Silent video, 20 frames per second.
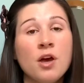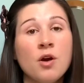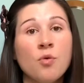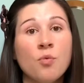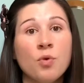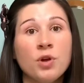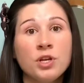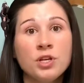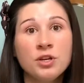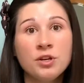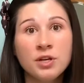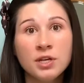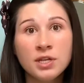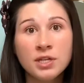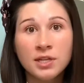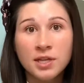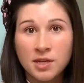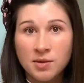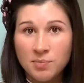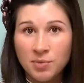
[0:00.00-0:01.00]
When you're in
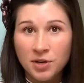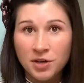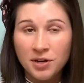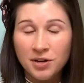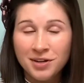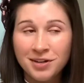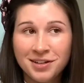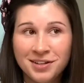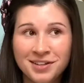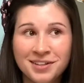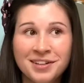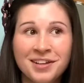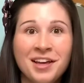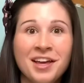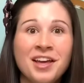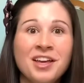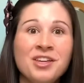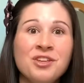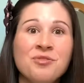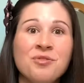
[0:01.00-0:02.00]
labor,
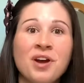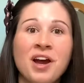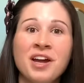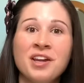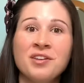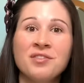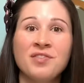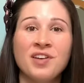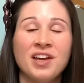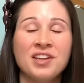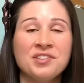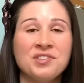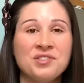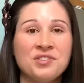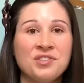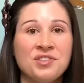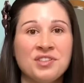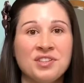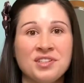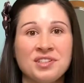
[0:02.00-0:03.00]
you kind of
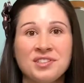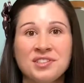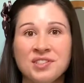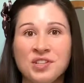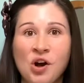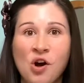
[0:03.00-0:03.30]
enter this